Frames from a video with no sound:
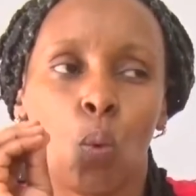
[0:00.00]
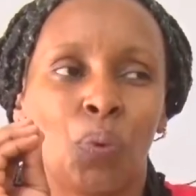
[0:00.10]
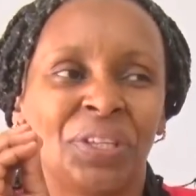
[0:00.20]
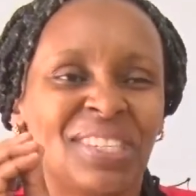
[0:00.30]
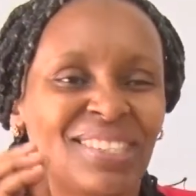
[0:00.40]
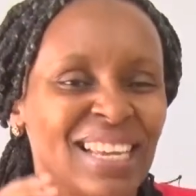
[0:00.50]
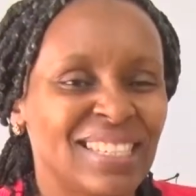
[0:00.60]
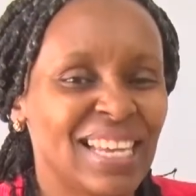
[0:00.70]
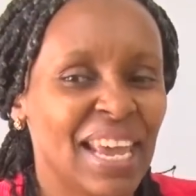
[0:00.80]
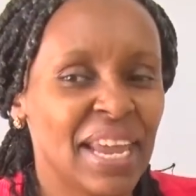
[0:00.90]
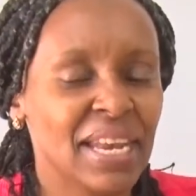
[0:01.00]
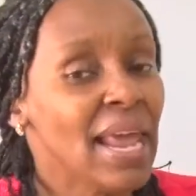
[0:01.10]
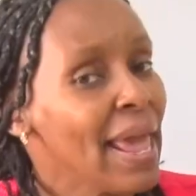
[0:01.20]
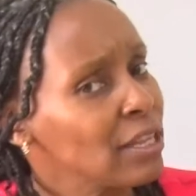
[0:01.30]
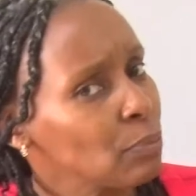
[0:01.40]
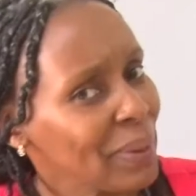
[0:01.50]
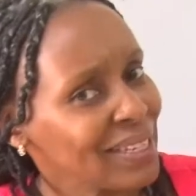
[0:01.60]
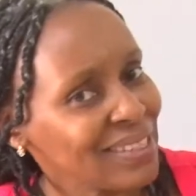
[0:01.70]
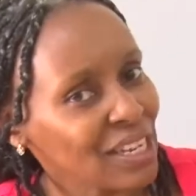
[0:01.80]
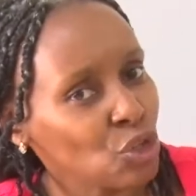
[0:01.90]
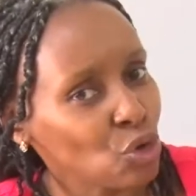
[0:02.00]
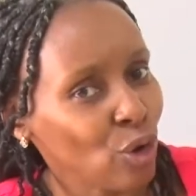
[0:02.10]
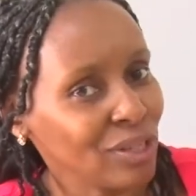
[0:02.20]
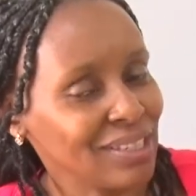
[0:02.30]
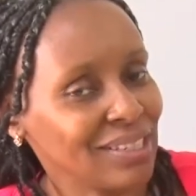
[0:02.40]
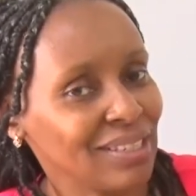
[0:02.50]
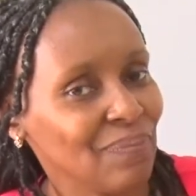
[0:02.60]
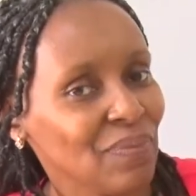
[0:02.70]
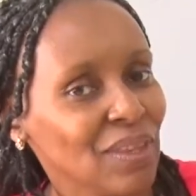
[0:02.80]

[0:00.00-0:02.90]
with certain expectations,